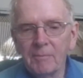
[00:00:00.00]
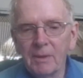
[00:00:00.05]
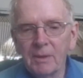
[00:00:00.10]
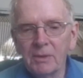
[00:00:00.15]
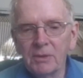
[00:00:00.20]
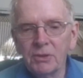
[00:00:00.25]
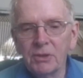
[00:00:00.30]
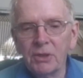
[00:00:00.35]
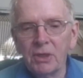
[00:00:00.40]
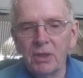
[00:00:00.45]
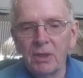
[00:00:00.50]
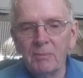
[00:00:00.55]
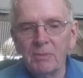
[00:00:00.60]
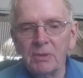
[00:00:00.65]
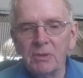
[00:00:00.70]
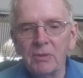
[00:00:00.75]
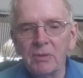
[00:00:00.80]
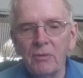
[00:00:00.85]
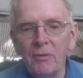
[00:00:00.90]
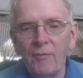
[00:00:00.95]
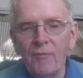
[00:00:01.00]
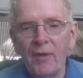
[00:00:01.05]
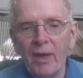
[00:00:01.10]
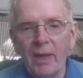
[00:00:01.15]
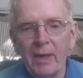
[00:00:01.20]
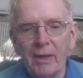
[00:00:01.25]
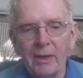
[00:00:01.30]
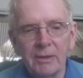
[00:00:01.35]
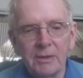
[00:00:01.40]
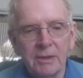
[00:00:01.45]
Seamus
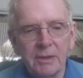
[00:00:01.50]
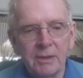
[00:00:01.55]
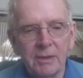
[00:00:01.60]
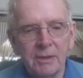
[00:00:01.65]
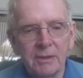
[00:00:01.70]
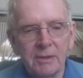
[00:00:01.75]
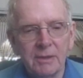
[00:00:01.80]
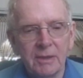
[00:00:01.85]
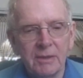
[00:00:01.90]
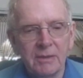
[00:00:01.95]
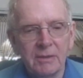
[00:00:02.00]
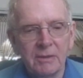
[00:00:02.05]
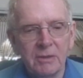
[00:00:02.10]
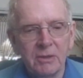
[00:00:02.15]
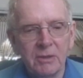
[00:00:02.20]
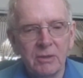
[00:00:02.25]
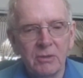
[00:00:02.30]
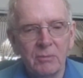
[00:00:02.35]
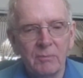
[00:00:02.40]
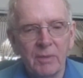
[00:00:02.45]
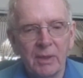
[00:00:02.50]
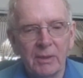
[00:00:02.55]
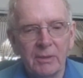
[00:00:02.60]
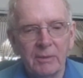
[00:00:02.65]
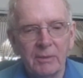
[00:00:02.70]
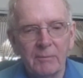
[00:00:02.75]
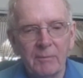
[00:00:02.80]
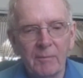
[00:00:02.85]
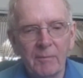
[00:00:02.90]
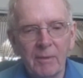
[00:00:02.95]
O'Flaherty it is to you,
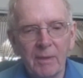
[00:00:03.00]
madam,